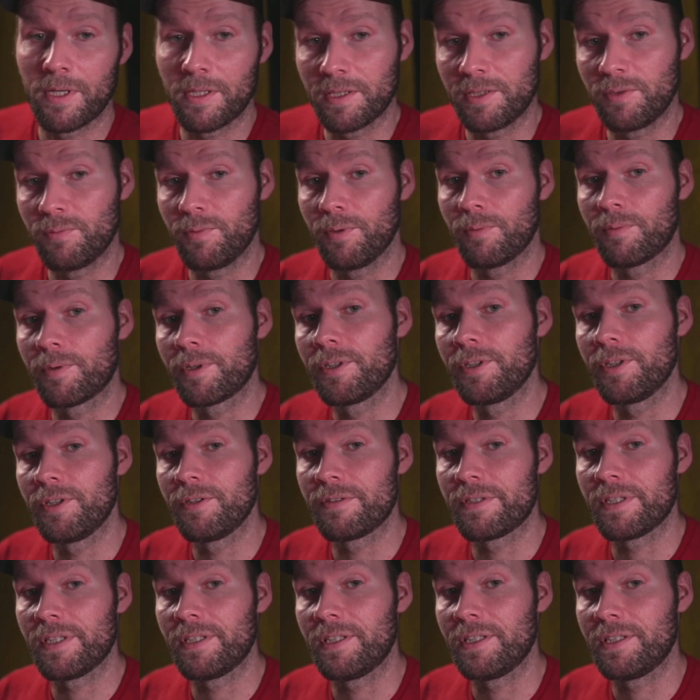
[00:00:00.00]
and we weren't
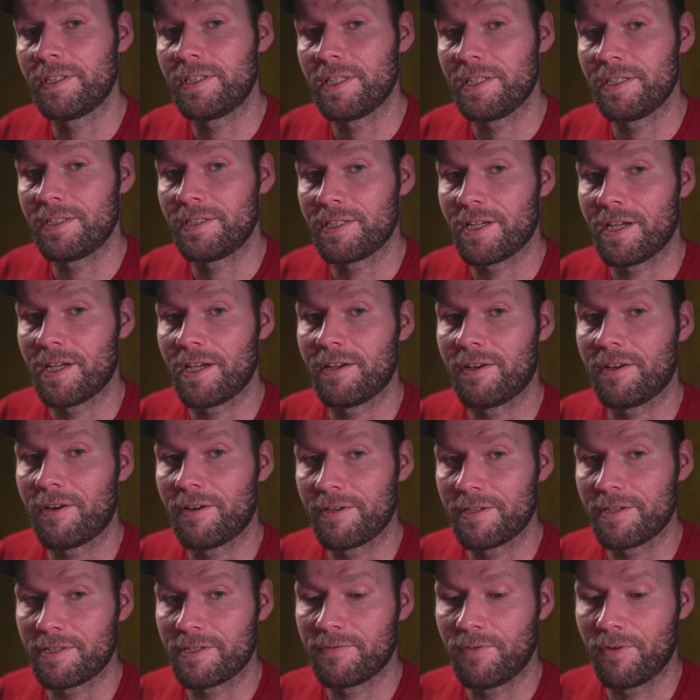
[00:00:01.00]
using the DJI
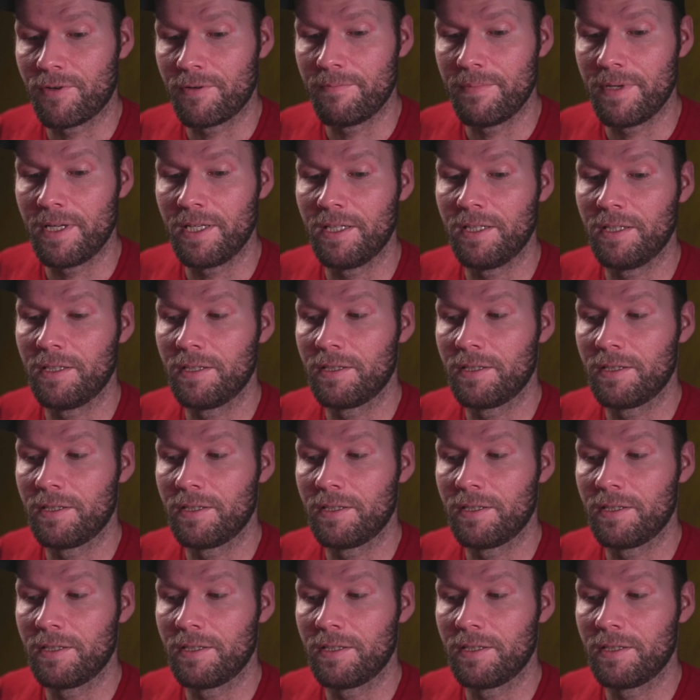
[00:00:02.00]
RS4 Mini,